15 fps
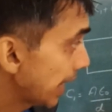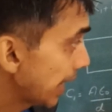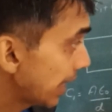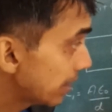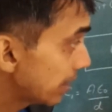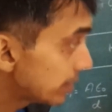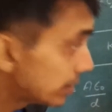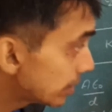
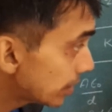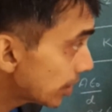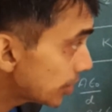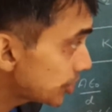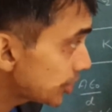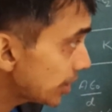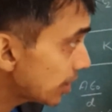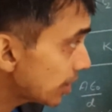
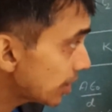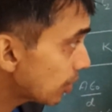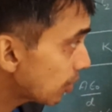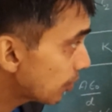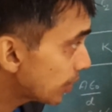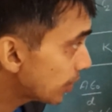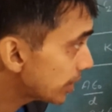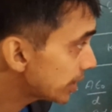Energy
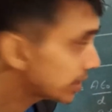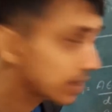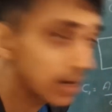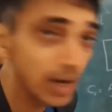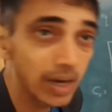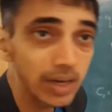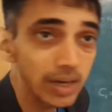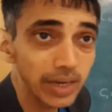over
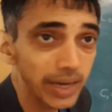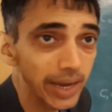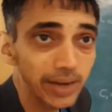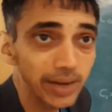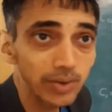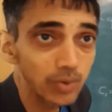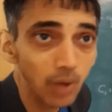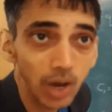here
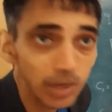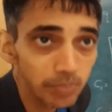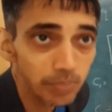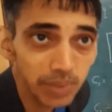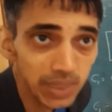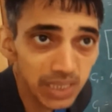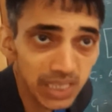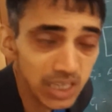cannot
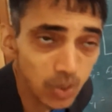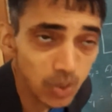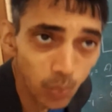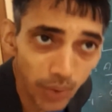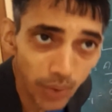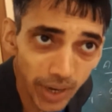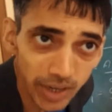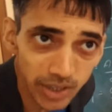be
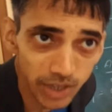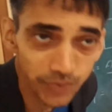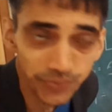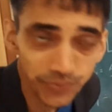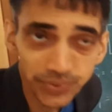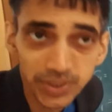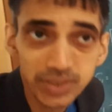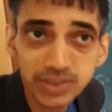equated
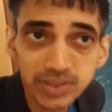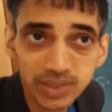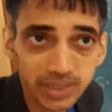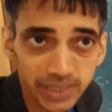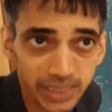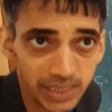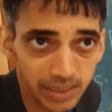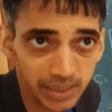
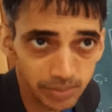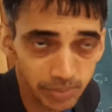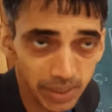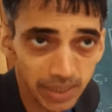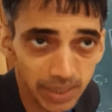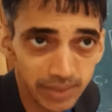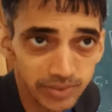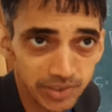firstly,
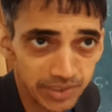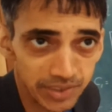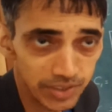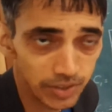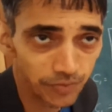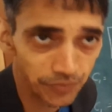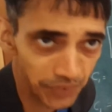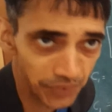because this
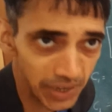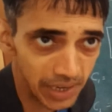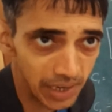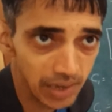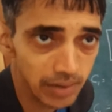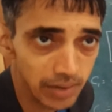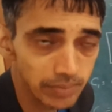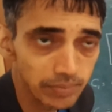is a
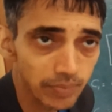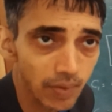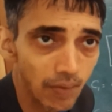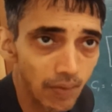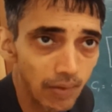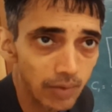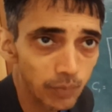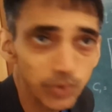field
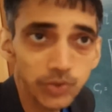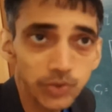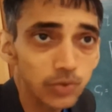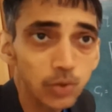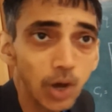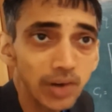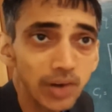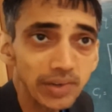which
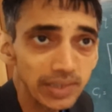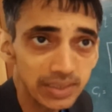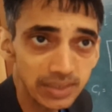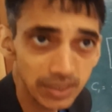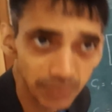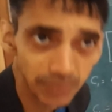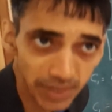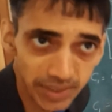is
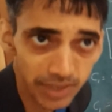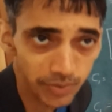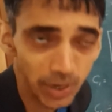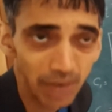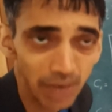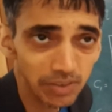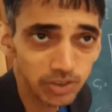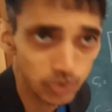non-conservative.
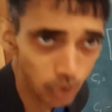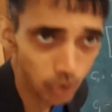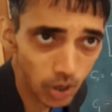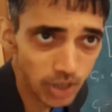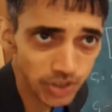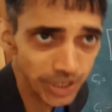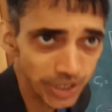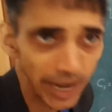You have a
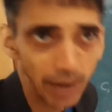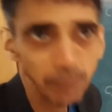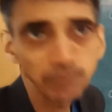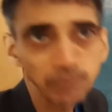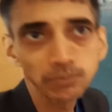source here.